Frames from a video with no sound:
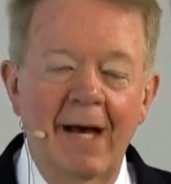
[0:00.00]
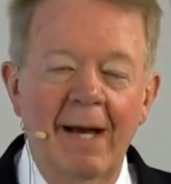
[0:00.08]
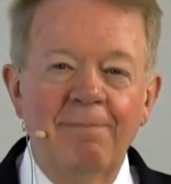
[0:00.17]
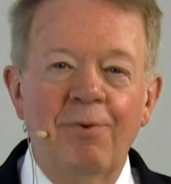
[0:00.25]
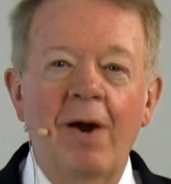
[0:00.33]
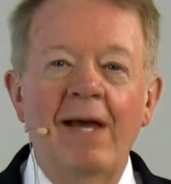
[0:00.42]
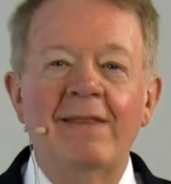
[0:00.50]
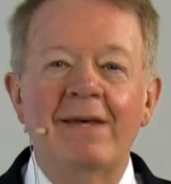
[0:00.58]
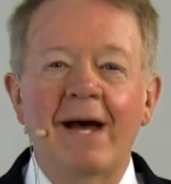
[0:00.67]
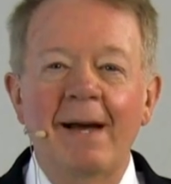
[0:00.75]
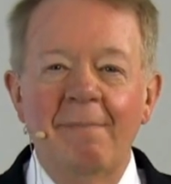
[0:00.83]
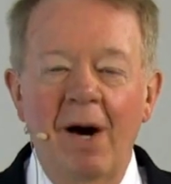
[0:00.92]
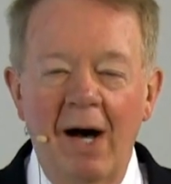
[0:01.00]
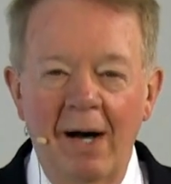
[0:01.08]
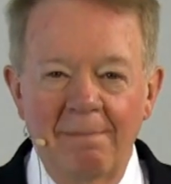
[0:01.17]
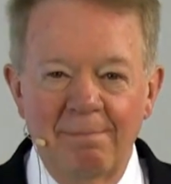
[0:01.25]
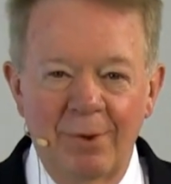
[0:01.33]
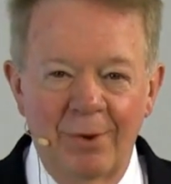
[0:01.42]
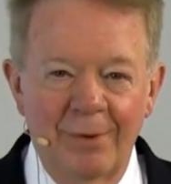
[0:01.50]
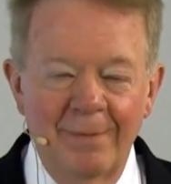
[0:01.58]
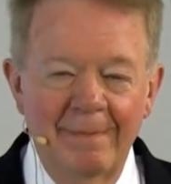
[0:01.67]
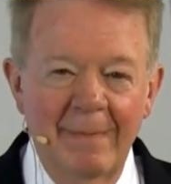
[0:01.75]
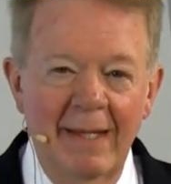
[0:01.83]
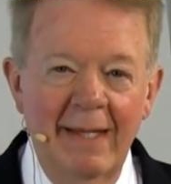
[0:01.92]
I pray that I'm humble.
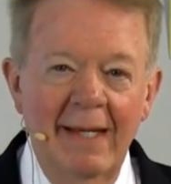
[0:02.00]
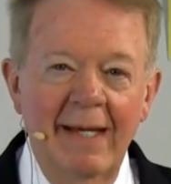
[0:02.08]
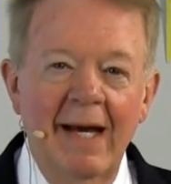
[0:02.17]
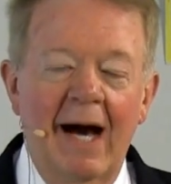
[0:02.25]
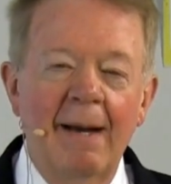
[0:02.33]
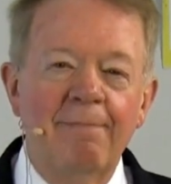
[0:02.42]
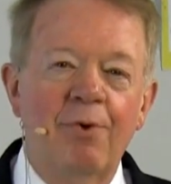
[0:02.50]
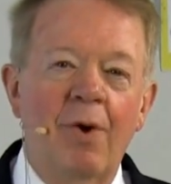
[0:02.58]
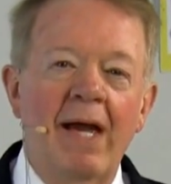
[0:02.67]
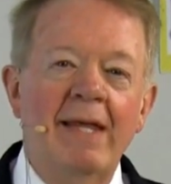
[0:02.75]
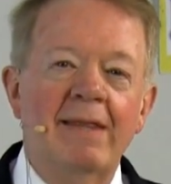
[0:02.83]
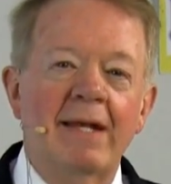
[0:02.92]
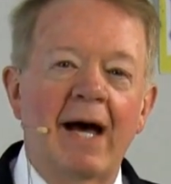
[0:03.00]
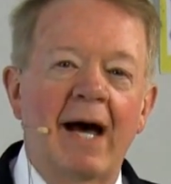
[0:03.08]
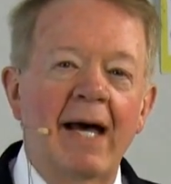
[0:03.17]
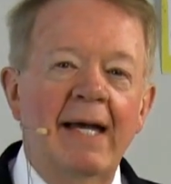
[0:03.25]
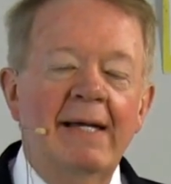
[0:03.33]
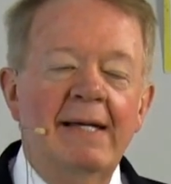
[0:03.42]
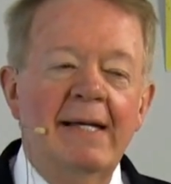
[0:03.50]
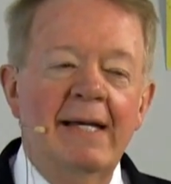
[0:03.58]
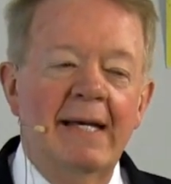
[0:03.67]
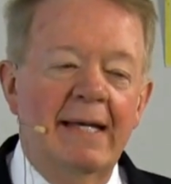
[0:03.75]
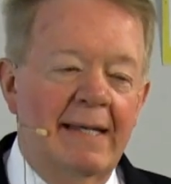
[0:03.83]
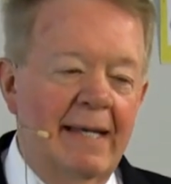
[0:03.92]
I pray that I
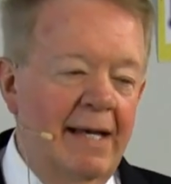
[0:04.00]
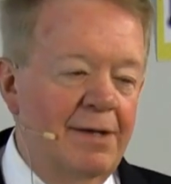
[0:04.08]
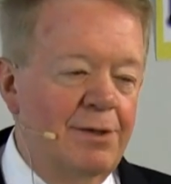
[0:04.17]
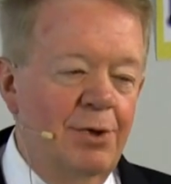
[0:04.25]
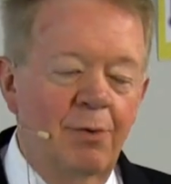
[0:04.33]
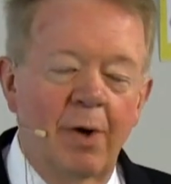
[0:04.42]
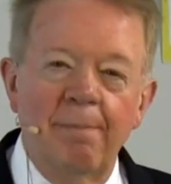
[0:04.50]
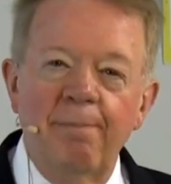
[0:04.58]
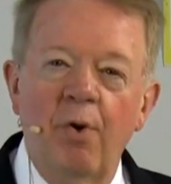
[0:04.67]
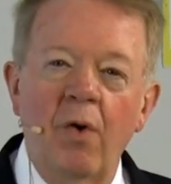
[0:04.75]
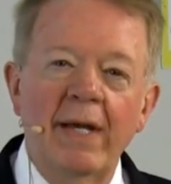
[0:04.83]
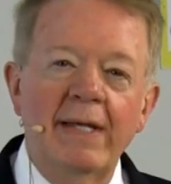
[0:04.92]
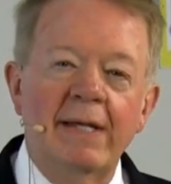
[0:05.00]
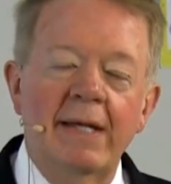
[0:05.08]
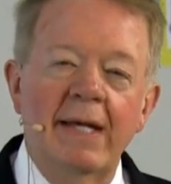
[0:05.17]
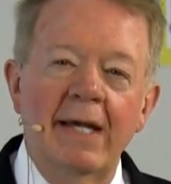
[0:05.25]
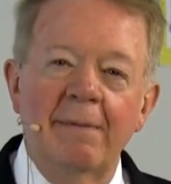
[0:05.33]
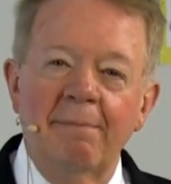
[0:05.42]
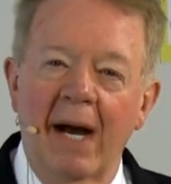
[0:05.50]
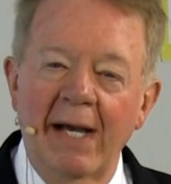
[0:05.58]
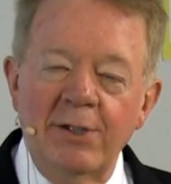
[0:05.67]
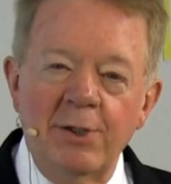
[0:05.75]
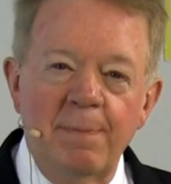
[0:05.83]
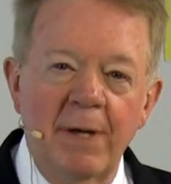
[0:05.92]
get to a point in
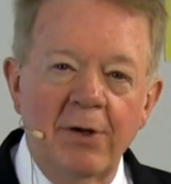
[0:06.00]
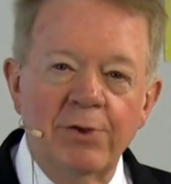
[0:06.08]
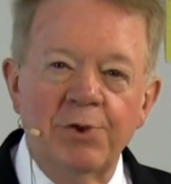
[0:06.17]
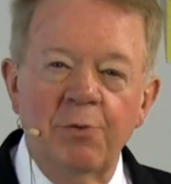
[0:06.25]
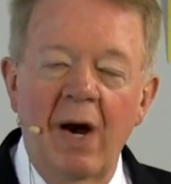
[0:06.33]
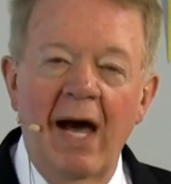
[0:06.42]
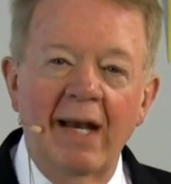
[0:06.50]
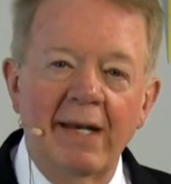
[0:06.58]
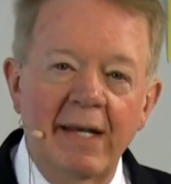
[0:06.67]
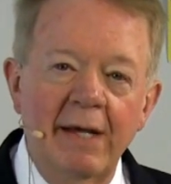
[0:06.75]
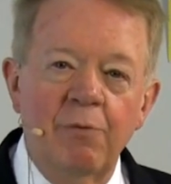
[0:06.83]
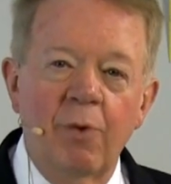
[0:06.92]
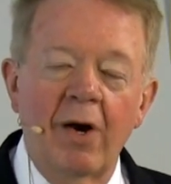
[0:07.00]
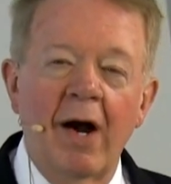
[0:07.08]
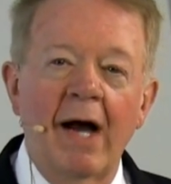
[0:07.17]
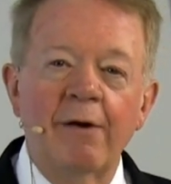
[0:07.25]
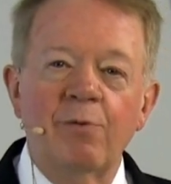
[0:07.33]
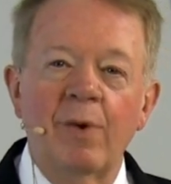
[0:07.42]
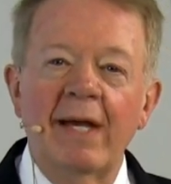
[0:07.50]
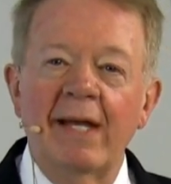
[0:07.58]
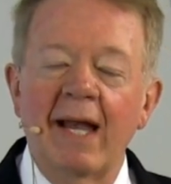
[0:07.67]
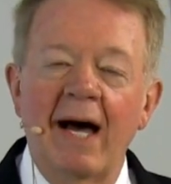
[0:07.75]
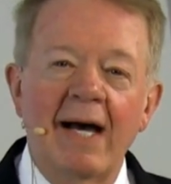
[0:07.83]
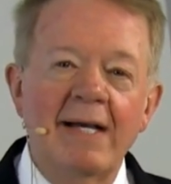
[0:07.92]
my spirituality where I
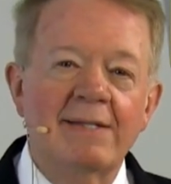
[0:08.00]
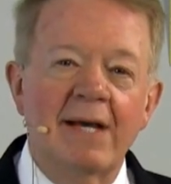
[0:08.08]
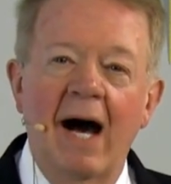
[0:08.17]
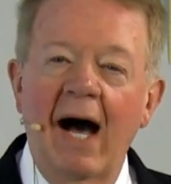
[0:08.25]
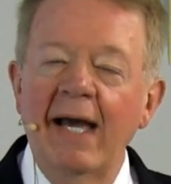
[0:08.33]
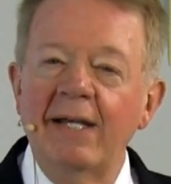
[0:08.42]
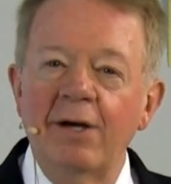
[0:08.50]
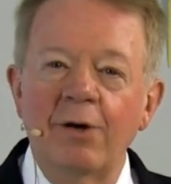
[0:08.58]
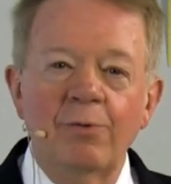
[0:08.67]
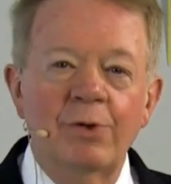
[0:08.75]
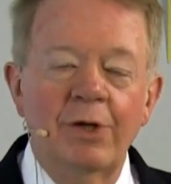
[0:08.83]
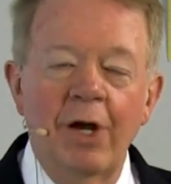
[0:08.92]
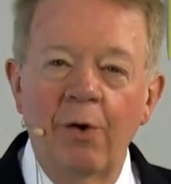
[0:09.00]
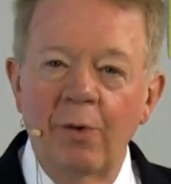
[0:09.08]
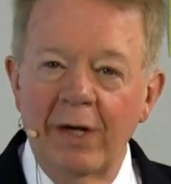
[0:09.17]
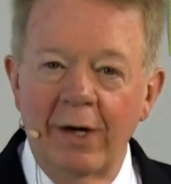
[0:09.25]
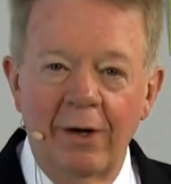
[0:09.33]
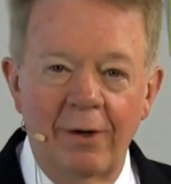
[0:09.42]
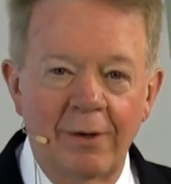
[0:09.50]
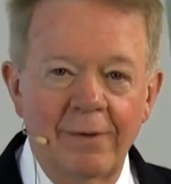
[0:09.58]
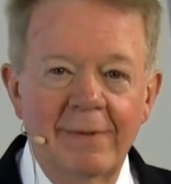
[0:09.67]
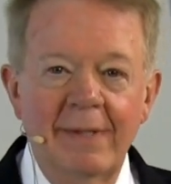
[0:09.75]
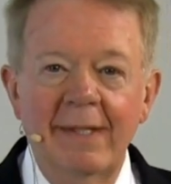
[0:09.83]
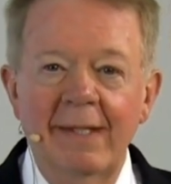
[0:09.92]
realize I don't know it
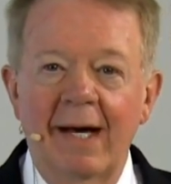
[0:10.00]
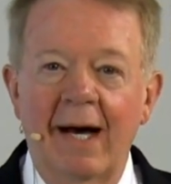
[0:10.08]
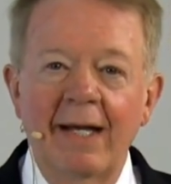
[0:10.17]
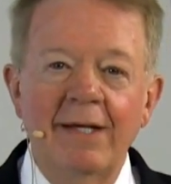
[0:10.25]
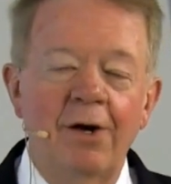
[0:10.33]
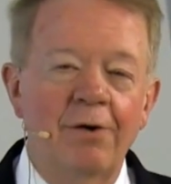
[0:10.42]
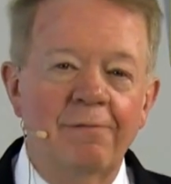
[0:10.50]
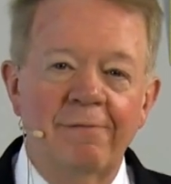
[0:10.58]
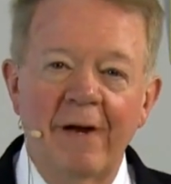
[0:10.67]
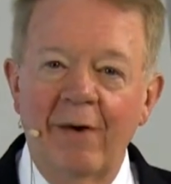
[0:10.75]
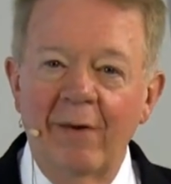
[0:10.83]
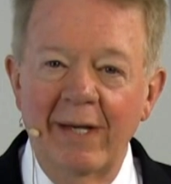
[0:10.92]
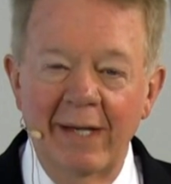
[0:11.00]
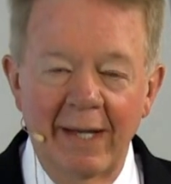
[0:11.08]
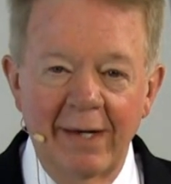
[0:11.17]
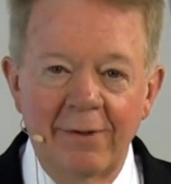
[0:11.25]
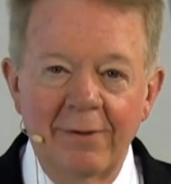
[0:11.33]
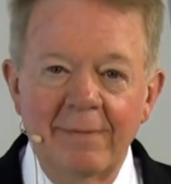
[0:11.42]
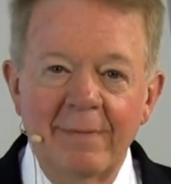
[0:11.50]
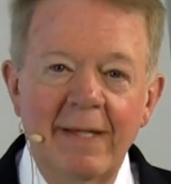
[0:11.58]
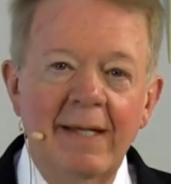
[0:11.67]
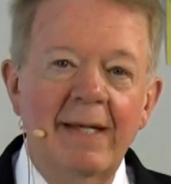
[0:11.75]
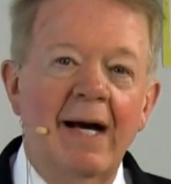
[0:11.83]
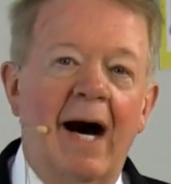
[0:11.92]
all. I know very little.
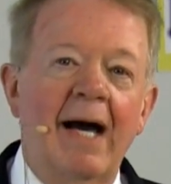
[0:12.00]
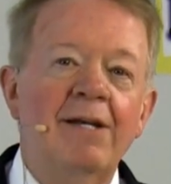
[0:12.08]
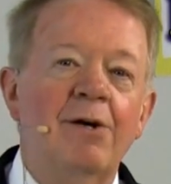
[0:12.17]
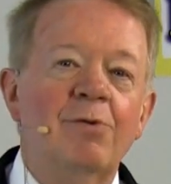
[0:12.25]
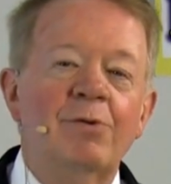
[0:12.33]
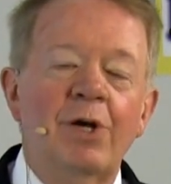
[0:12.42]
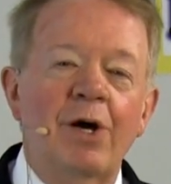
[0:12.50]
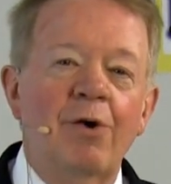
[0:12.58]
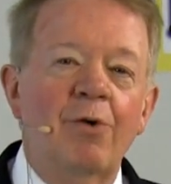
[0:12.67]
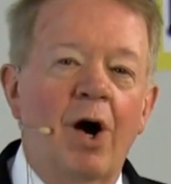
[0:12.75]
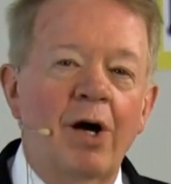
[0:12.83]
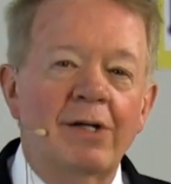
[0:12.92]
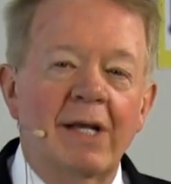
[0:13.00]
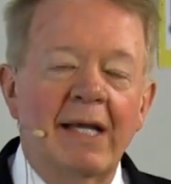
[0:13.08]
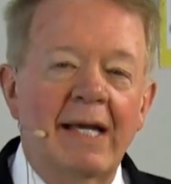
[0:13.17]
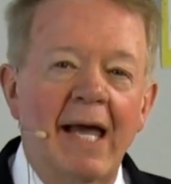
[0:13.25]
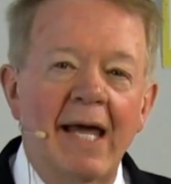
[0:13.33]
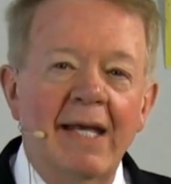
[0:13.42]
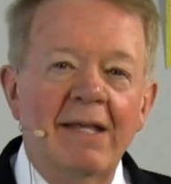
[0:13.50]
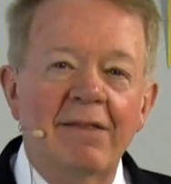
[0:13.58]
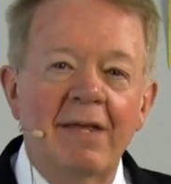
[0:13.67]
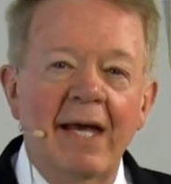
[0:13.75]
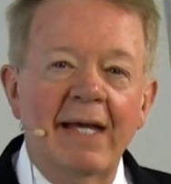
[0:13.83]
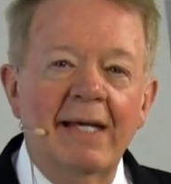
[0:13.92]
I don't know hardly
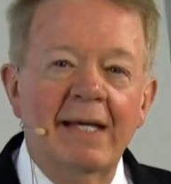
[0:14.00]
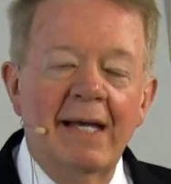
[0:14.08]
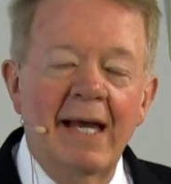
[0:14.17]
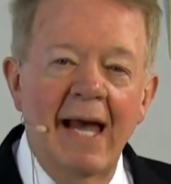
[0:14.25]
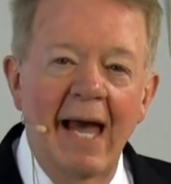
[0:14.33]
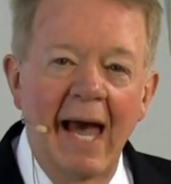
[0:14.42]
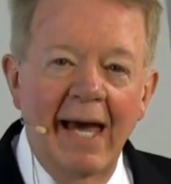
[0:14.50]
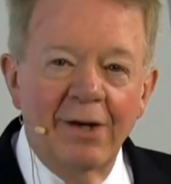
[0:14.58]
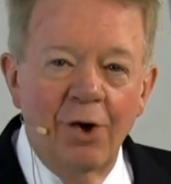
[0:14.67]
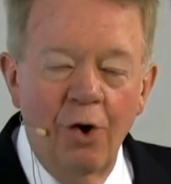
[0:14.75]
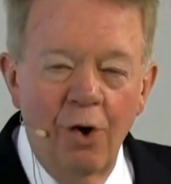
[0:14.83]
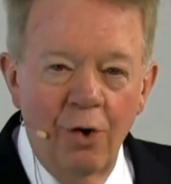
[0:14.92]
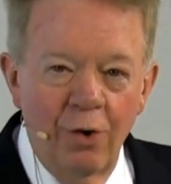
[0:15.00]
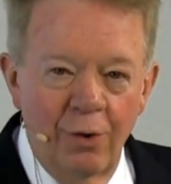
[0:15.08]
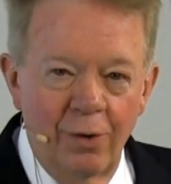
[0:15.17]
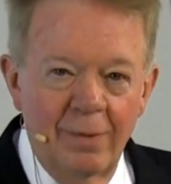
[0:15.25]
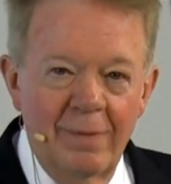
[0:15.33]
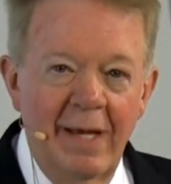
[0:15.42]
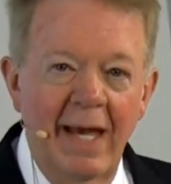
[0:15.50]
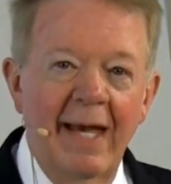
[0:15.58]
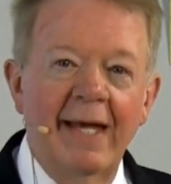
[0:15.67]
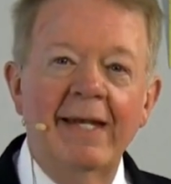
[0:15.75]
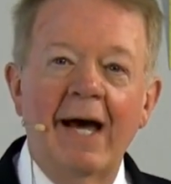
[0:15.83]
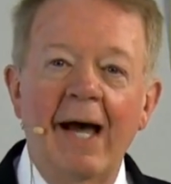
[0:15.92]
anything at all,
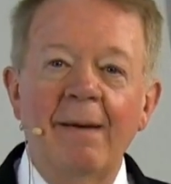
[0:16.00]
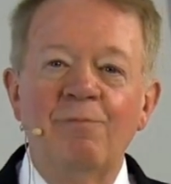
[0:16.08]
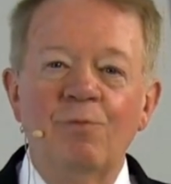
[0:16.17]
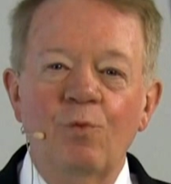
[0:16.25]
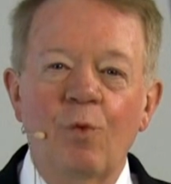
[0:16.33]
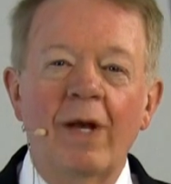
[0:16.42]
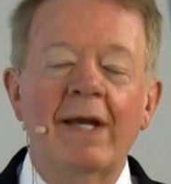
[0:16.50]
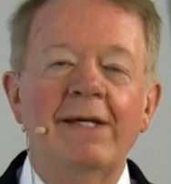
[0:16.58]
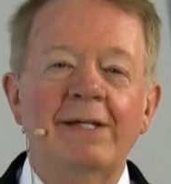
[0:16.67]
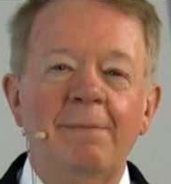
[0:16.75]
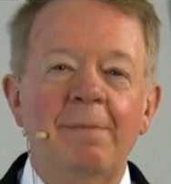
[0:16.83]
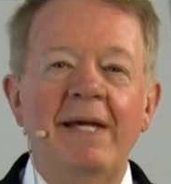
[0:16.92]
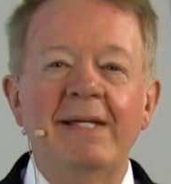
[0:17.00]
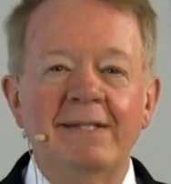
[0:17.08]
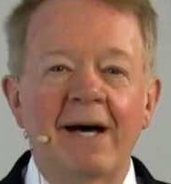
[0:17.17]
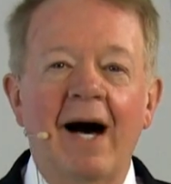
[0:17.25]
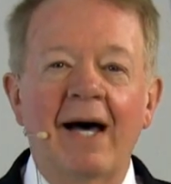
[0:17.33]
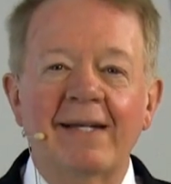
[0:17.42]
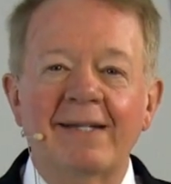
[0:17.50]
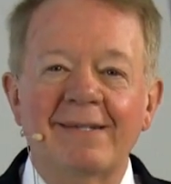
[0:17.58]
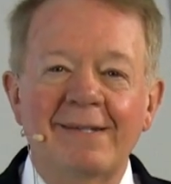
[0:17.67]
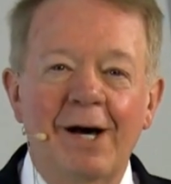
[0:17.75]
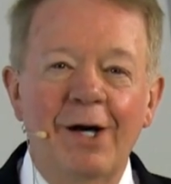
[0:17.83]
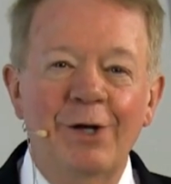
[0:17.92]
and I'm willing to be taught
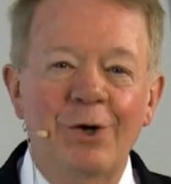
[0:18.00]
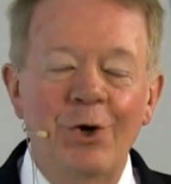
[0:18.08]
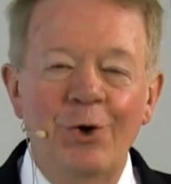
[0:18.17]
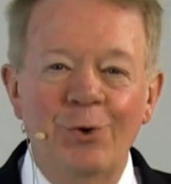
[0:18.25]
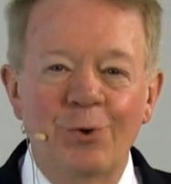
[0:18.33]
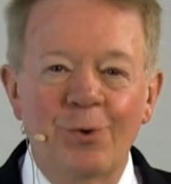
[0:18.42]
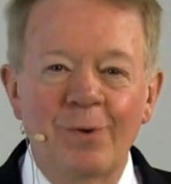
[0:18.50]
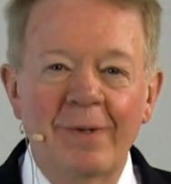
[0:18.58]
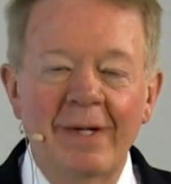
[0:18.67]
anew.